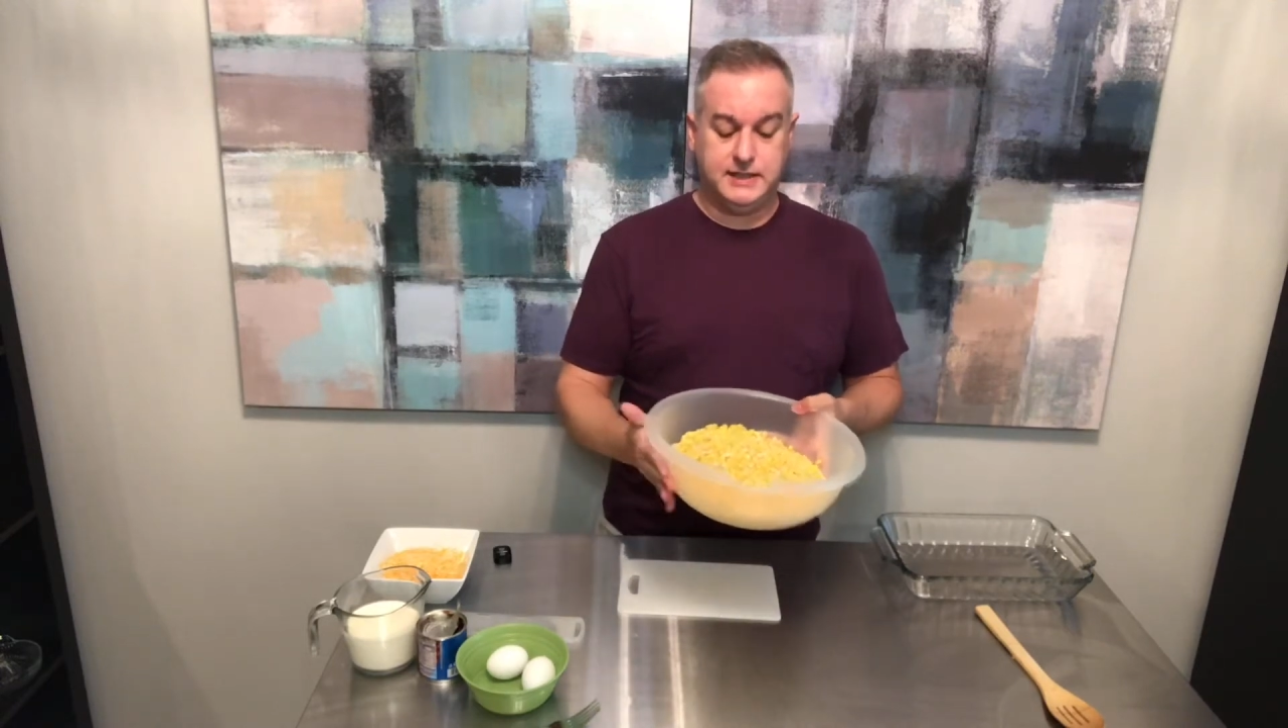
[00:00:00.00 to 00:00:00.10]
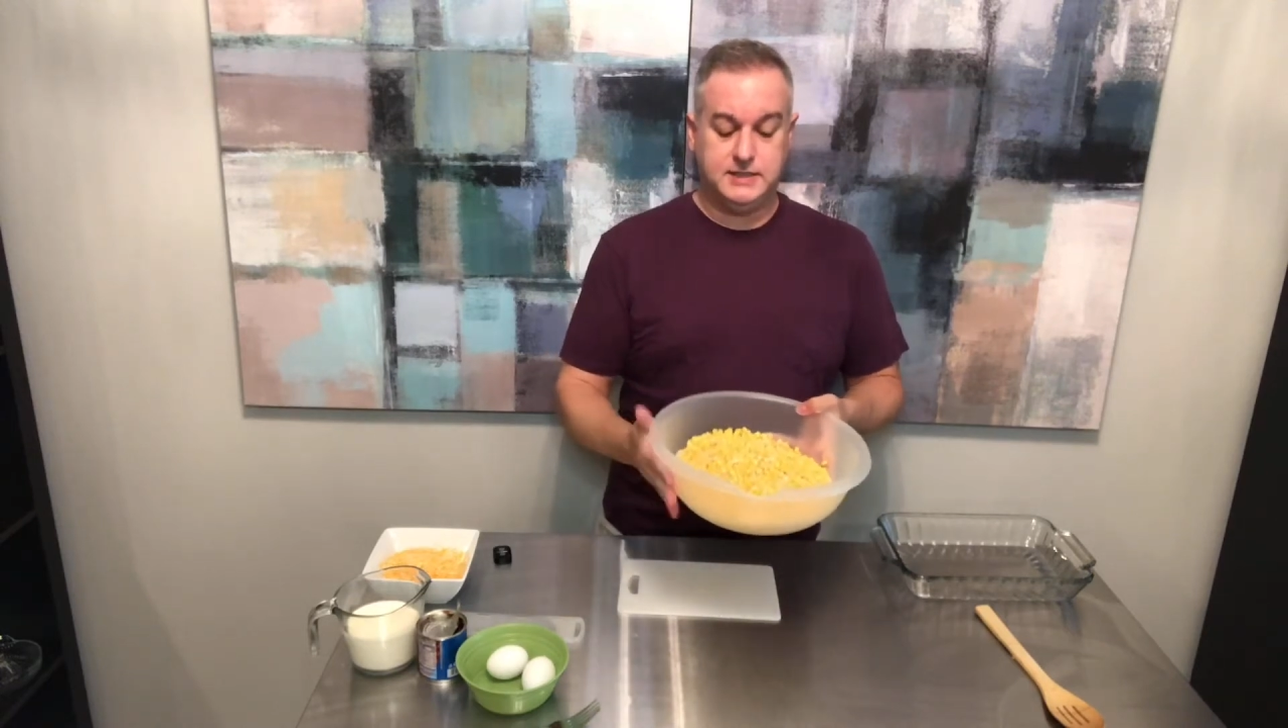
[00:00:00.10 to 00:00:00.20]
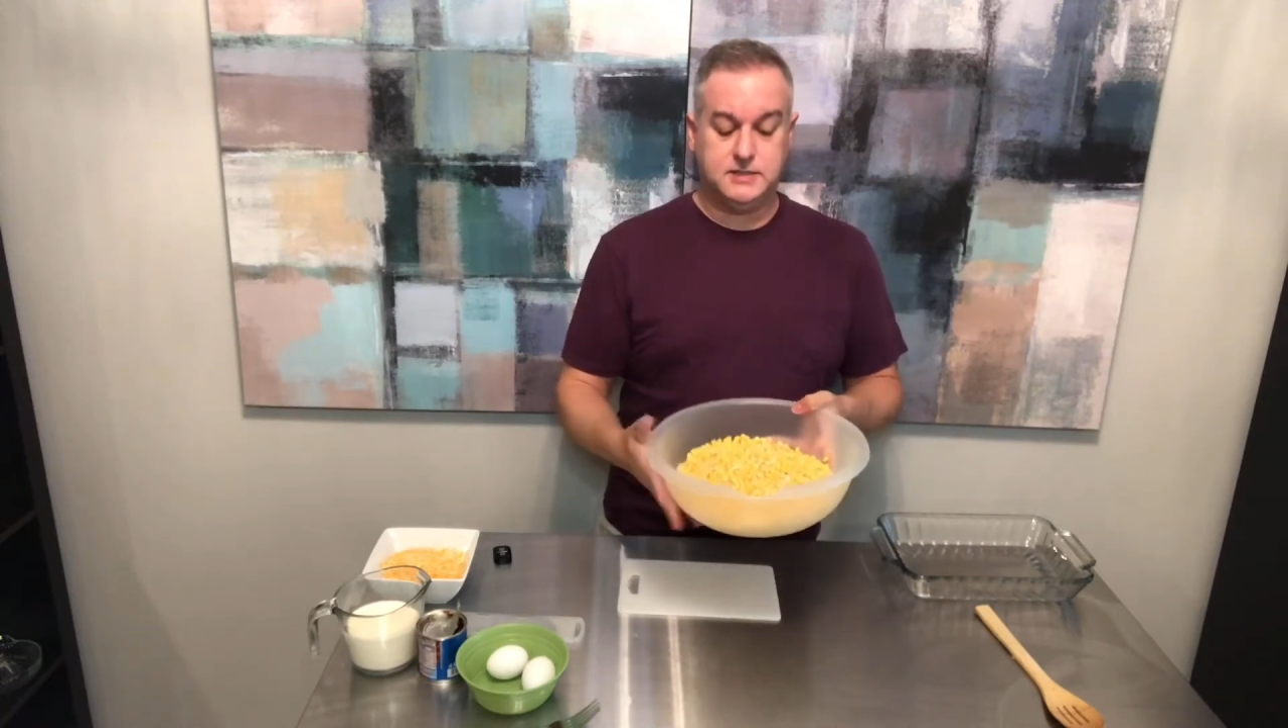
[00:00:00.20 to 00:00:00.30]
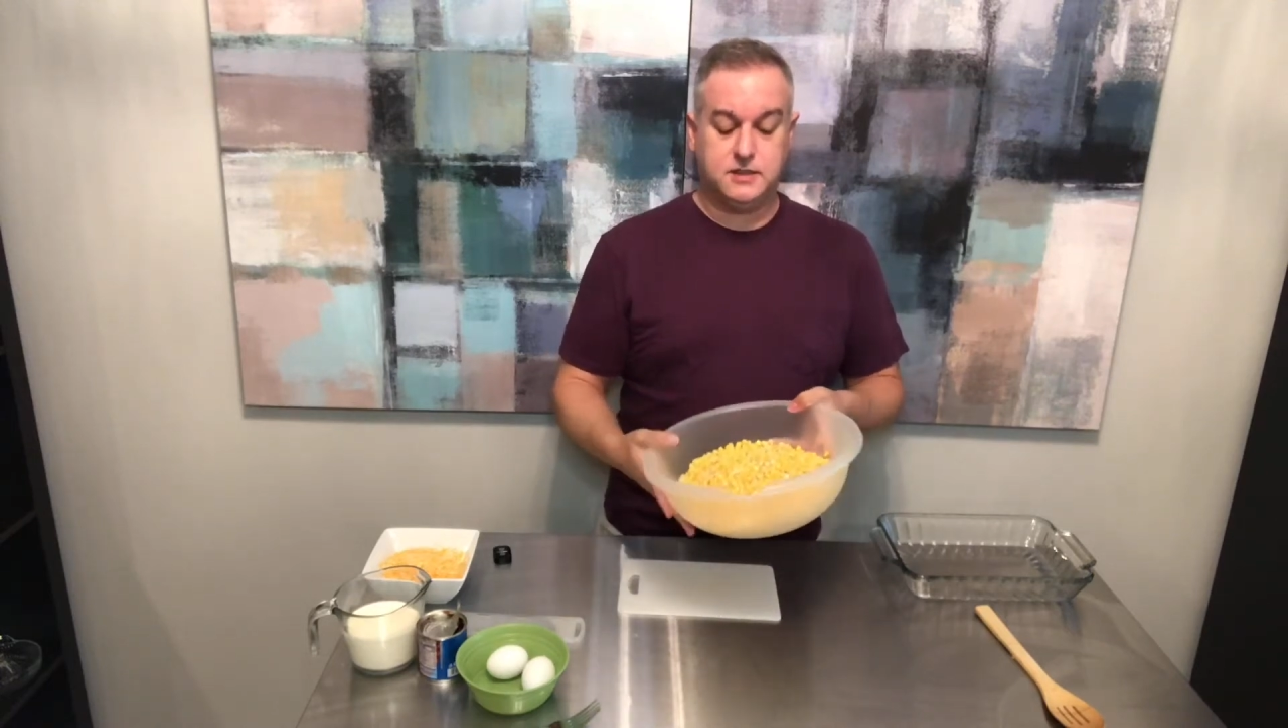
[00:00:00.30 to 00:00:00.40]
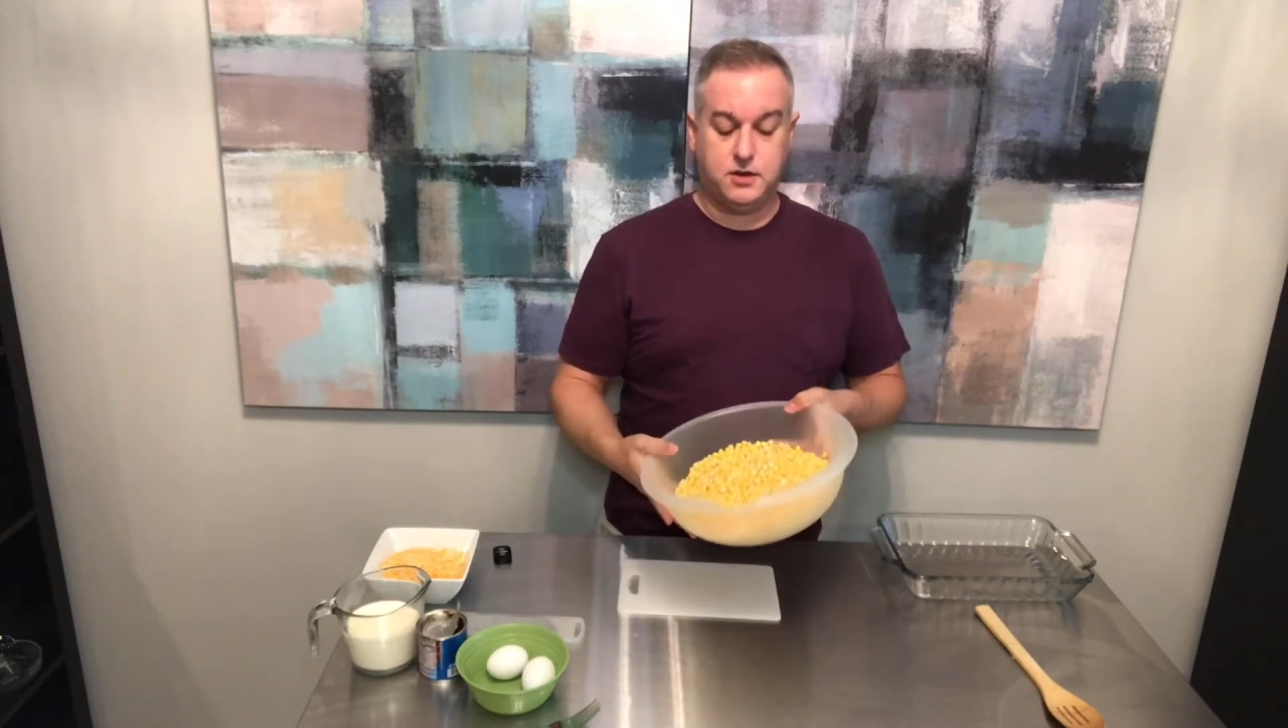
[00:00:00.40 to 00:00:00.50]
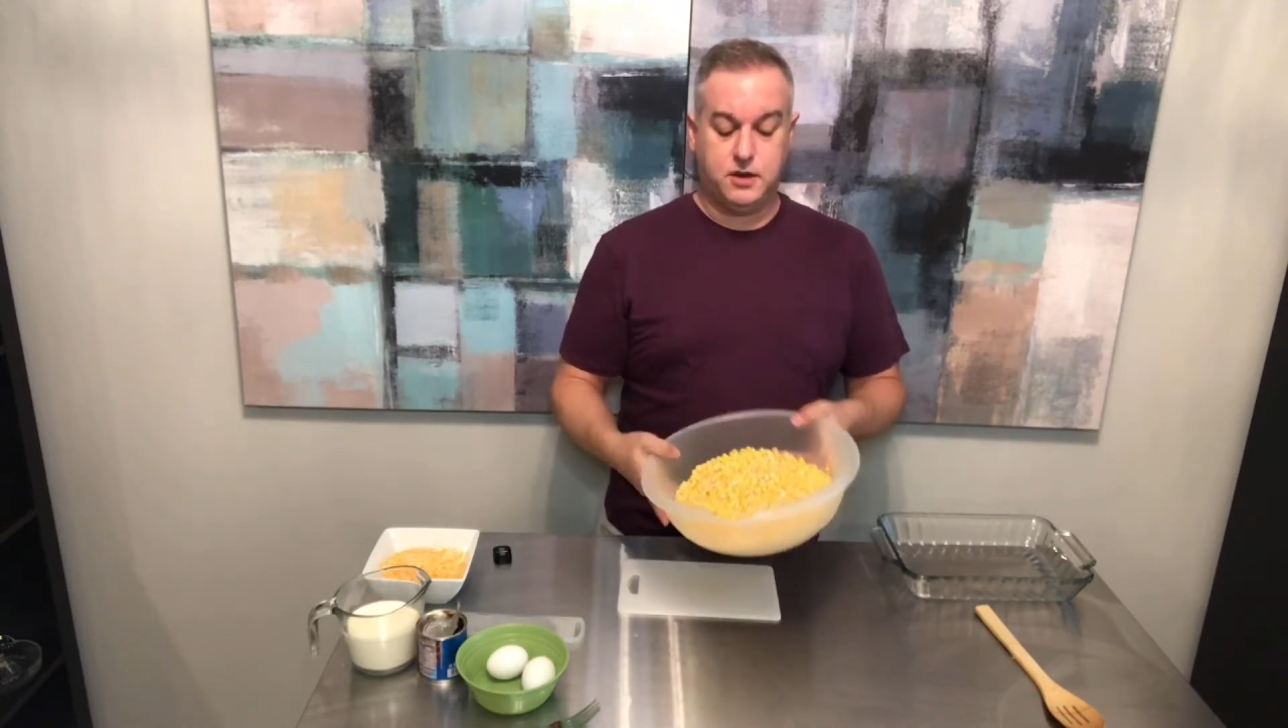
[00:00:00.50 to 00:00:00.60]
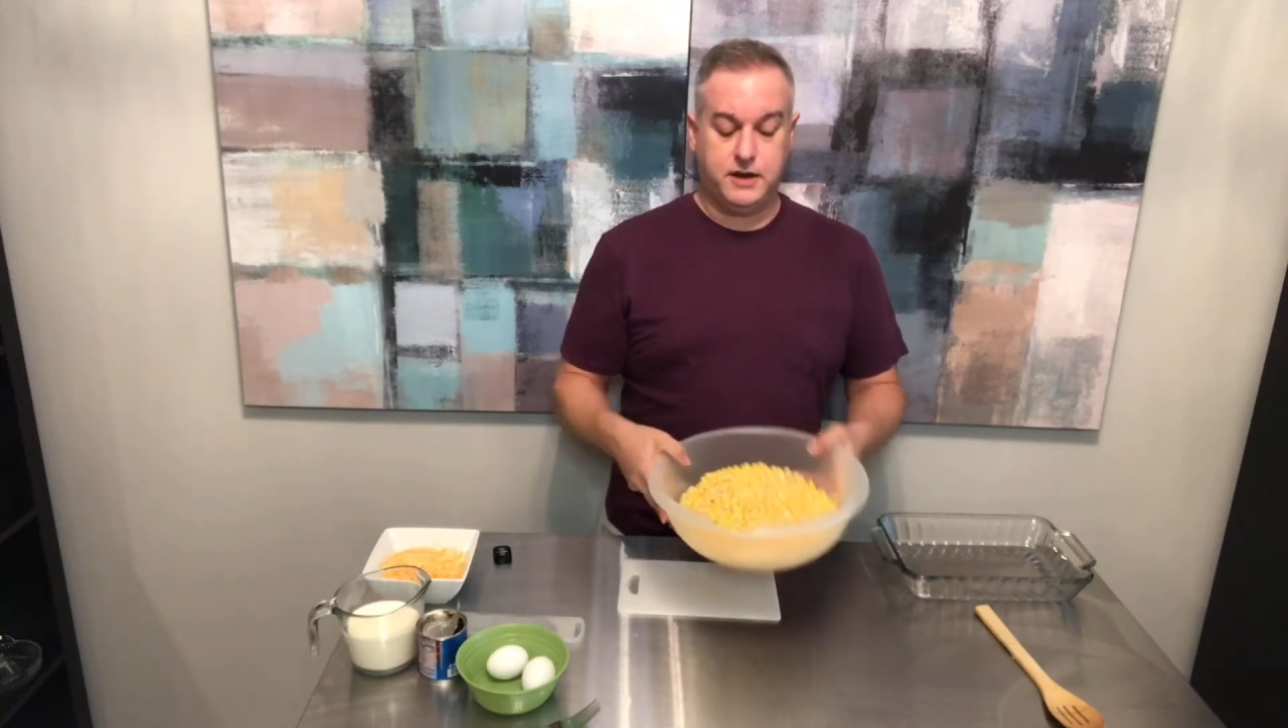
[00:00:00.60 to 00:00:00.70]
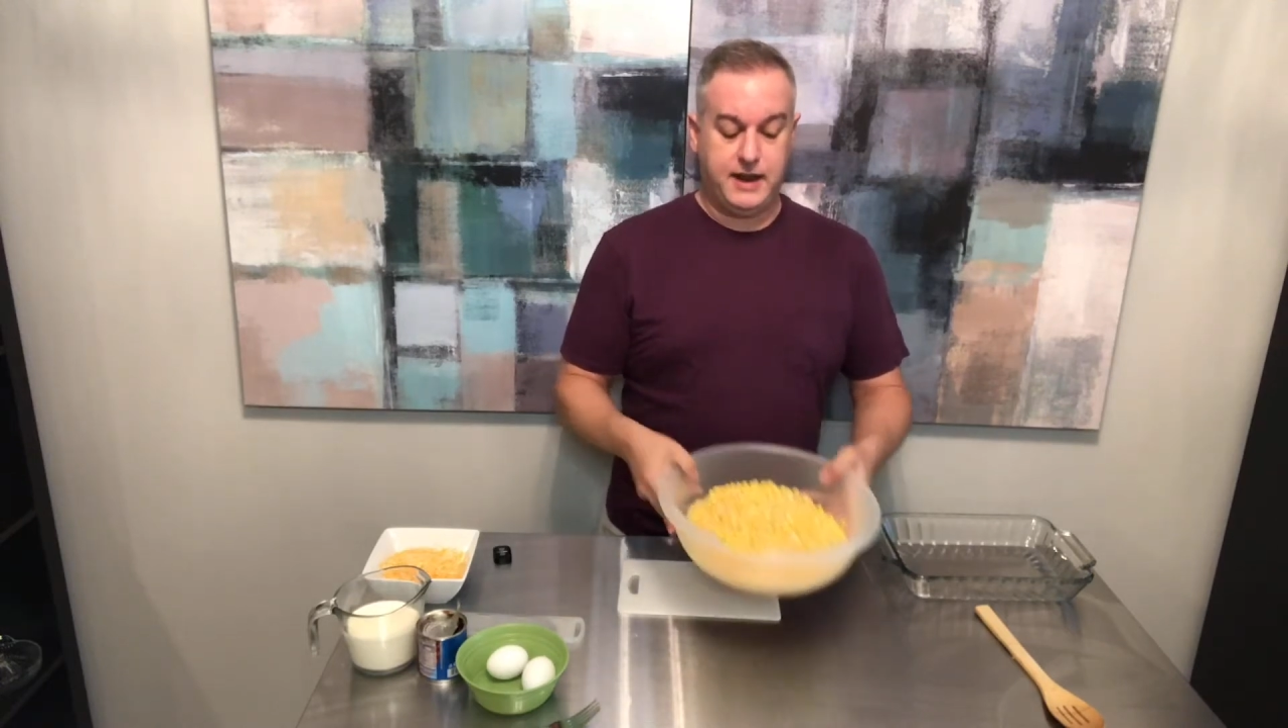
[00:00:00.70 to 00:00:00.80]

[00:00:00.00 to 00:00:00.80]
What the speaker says: is thawed